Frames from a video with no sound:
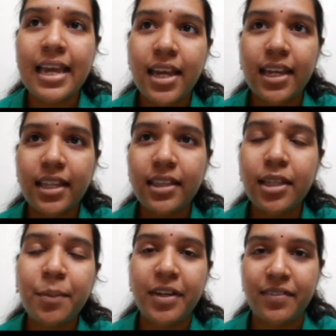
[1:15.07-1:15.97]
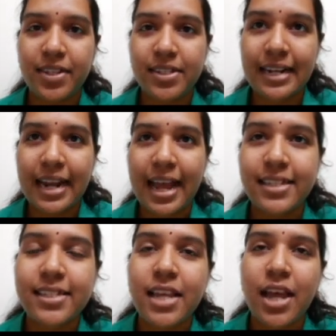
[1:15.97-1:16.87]
In the previous
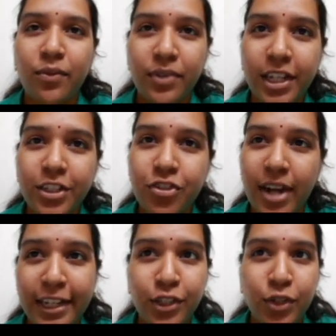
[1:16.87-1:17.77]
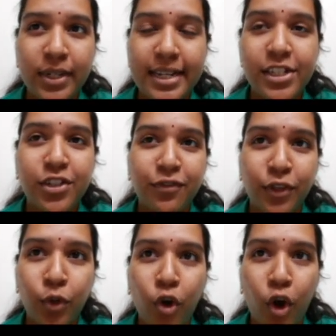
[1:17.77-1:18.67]
class, we tried to list
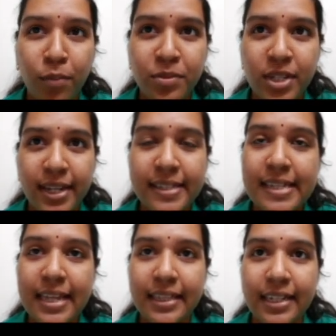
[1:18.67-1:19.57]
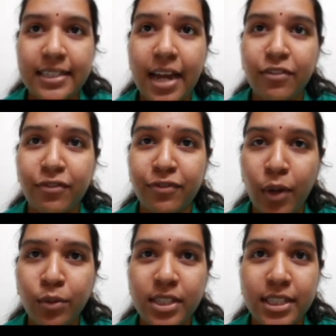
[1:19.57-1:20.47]
few objects that are
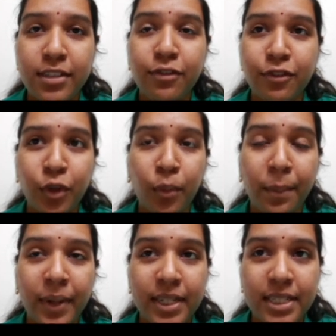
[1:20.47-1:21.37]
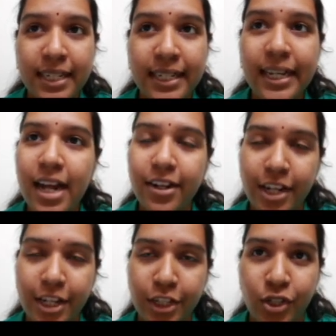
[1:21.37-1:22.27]
found in few particular
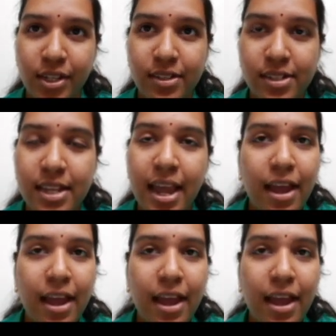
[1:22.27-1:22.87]
regions.